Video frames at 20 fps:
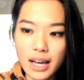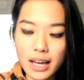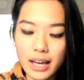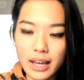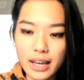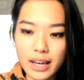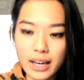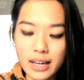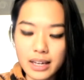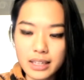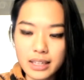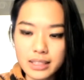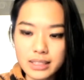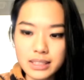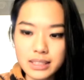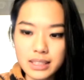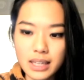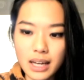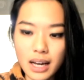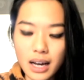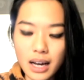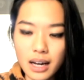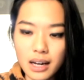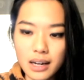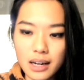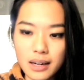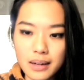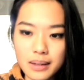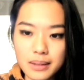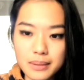And
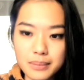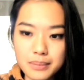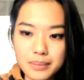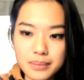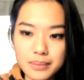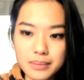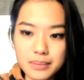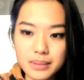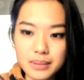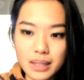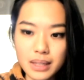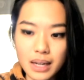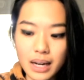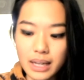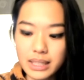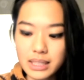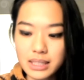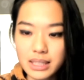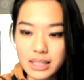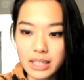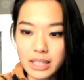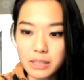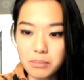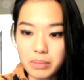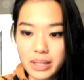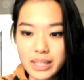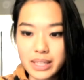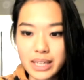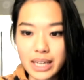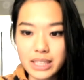I decided to
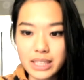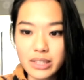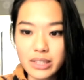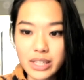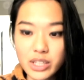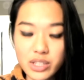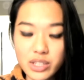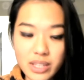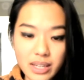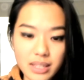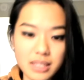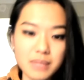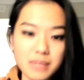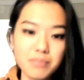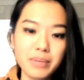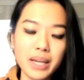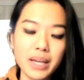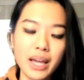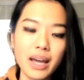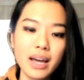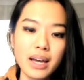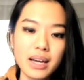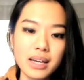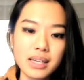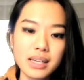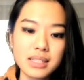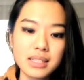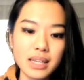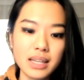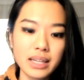play knight to h6
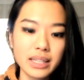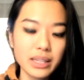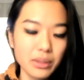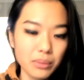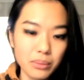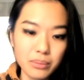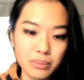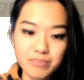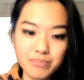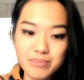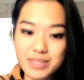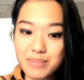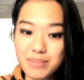because I didn't